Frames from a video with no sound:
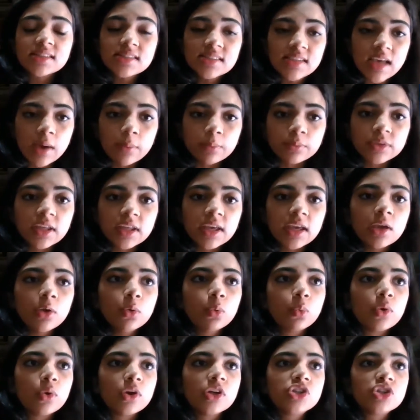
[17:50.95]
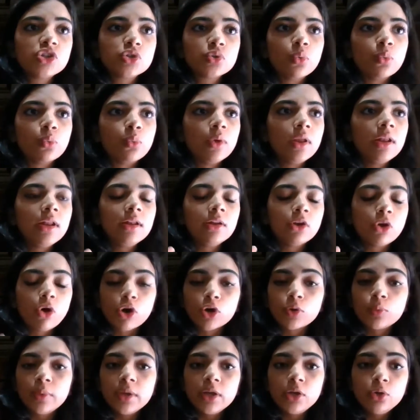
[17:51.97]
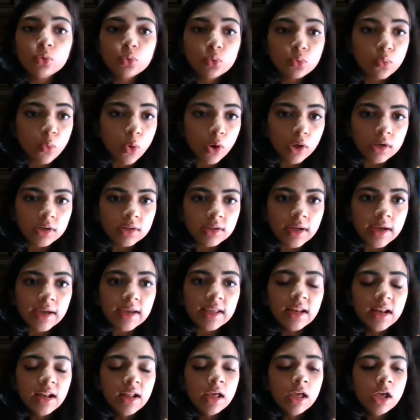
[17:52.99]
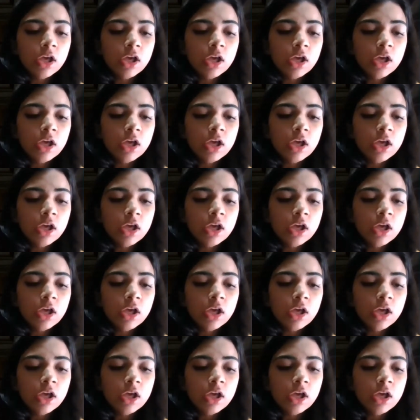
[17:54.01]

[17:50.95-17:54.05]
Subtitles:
something which will not be too volatile,